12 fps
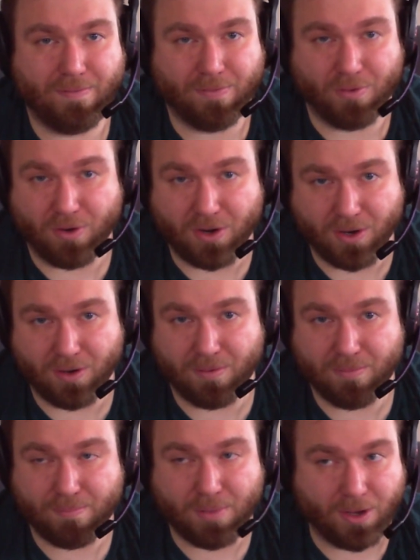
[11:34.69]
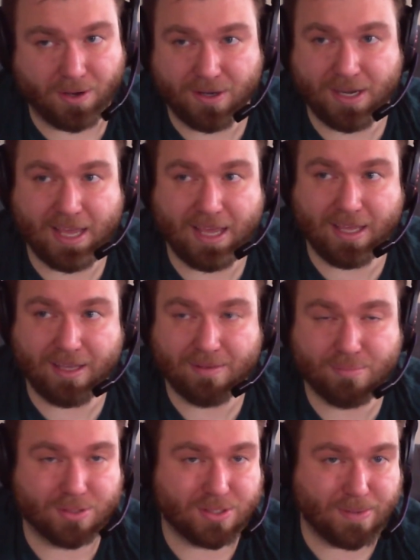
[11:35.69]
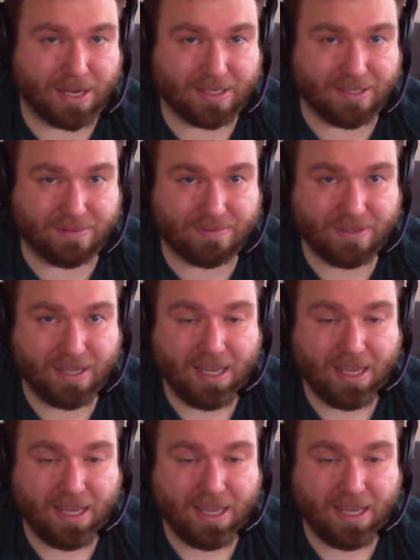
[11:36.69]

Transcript: our modern day perspective.